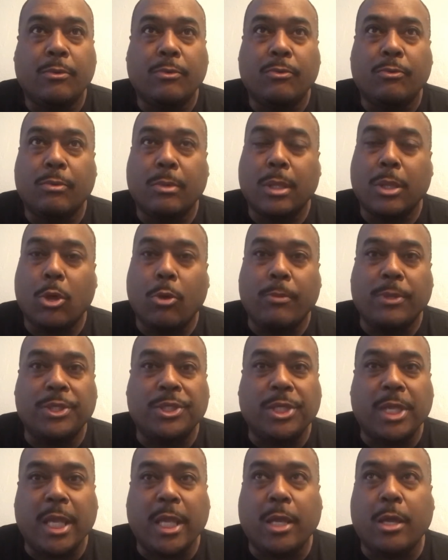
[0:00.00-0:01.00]
with
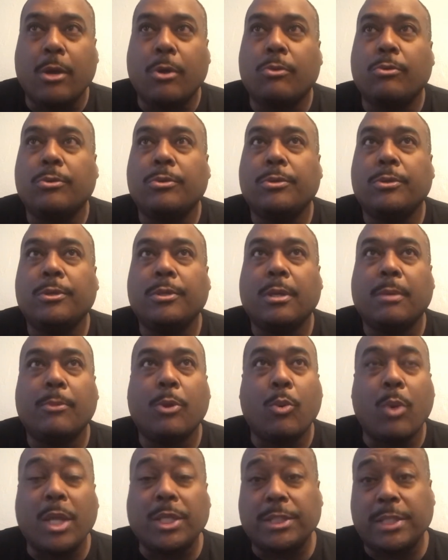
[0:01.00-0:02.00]
Lomachenko. I'm
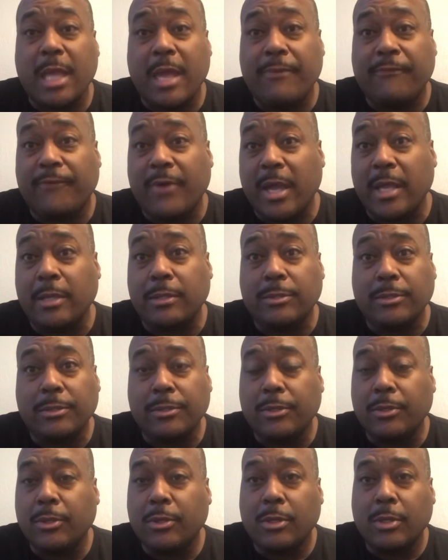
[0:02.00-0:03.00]
going to watch that fight.
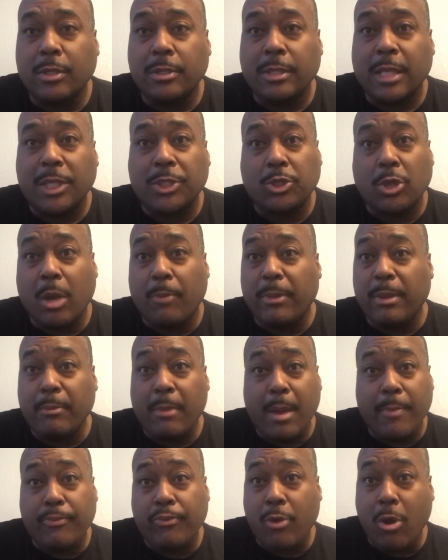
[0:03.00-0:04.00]
That's going to be
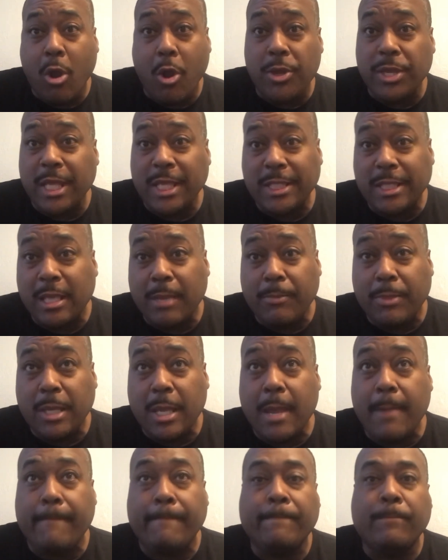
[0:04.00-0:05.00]
my priority at 10
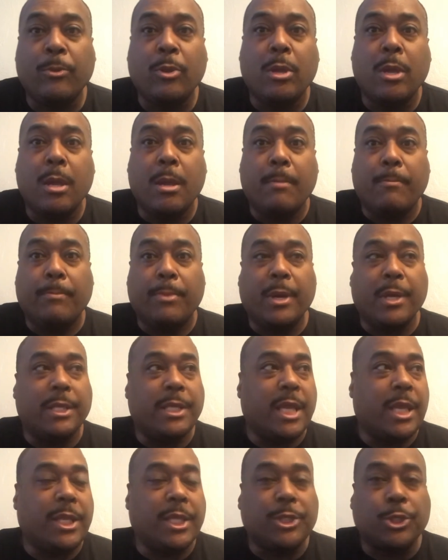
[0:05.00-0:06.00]
p.m. But
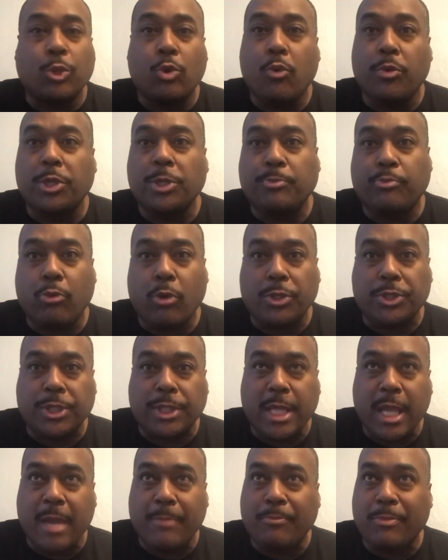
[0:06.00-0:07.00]
yeah, this corner sports
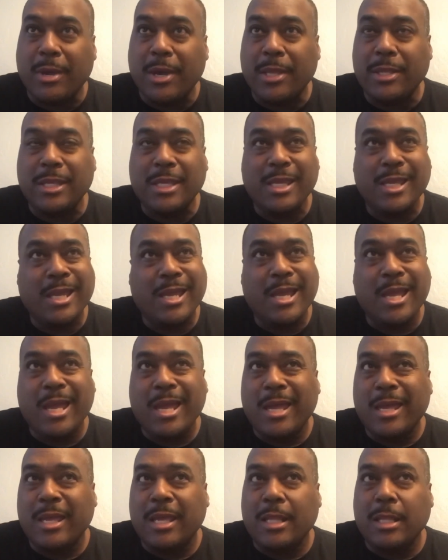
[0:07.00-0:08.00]
net. But
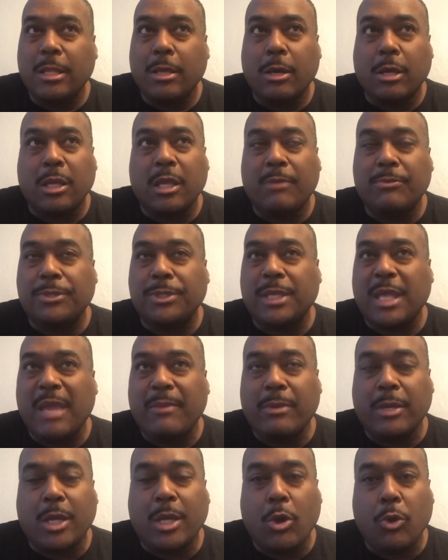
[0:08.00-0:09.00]
look, if
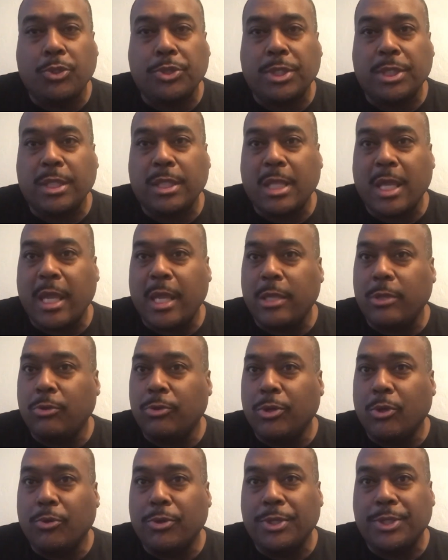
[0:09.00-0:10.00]
Saban coaches tonight, you
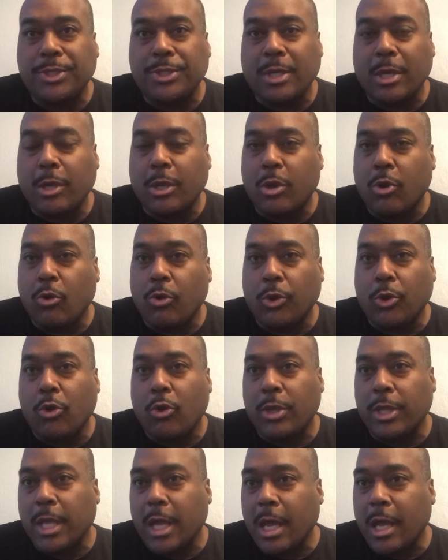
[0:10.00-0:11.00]
know there's something going
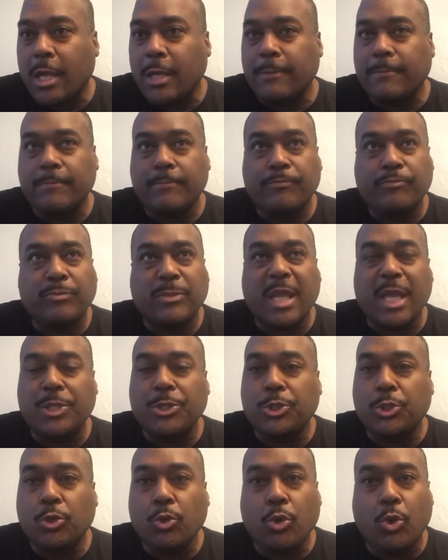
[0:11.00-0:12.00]
on, y'all. That's
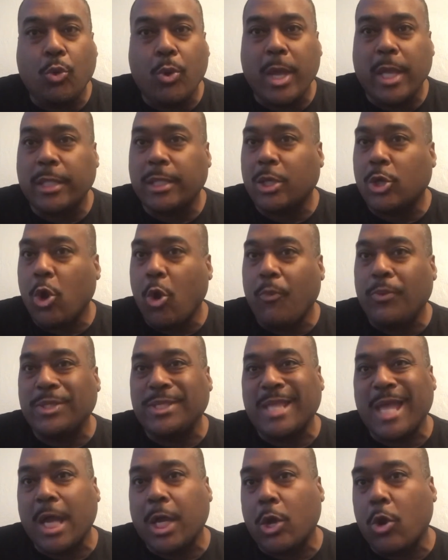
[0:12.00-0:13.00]
too quick. The COVID's
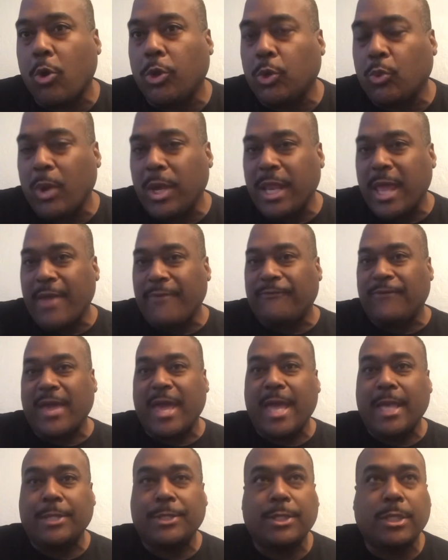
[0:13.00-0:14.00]
not going away that
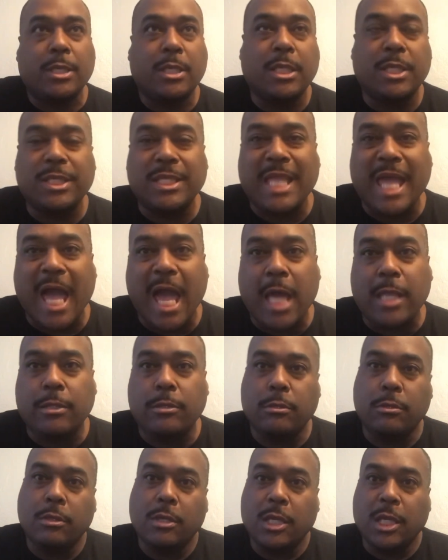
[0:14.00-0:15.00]
fast. It's not.
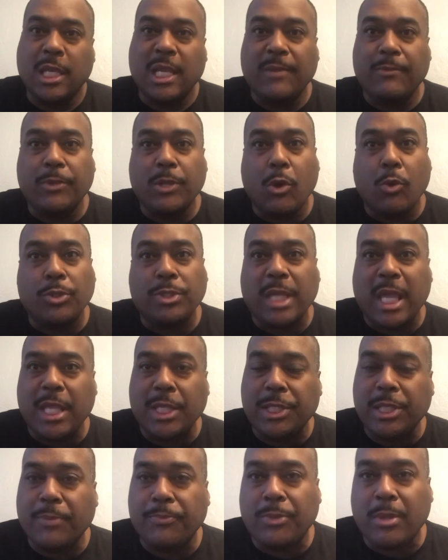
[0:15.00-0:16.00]
Even though it's
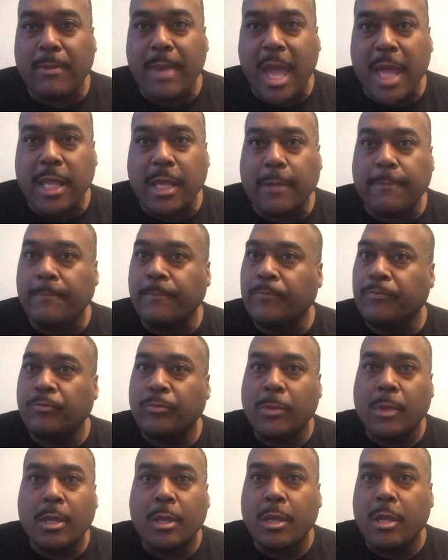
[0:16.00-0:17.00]
asymptomatic,
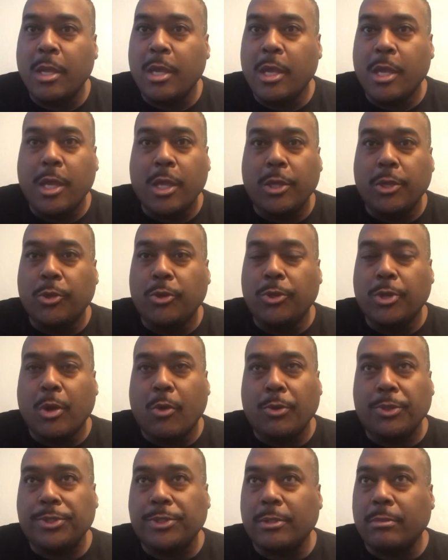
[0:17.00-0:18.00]
you
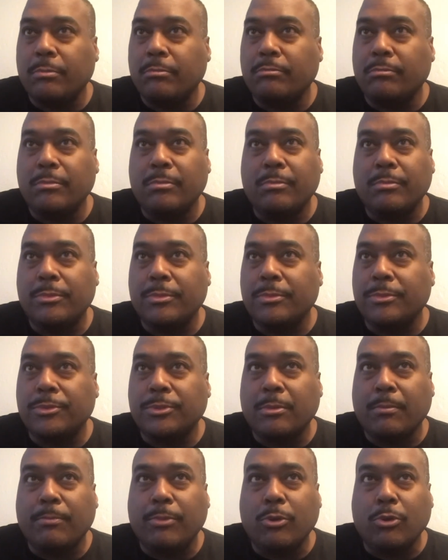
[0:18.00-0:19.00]
know it's some
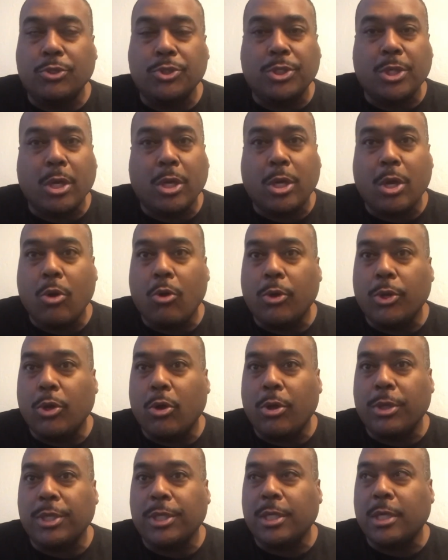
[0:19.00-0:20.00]
some bull junk going
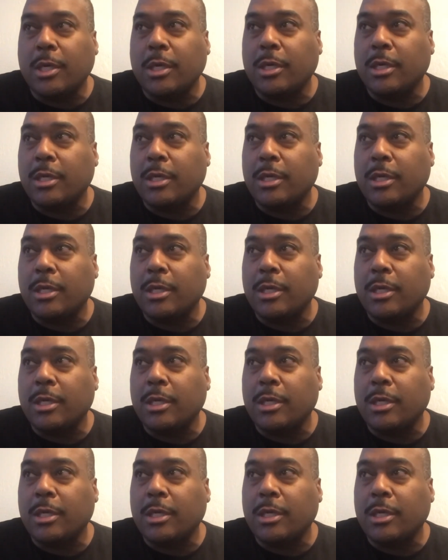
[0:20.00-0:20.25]
on in uh,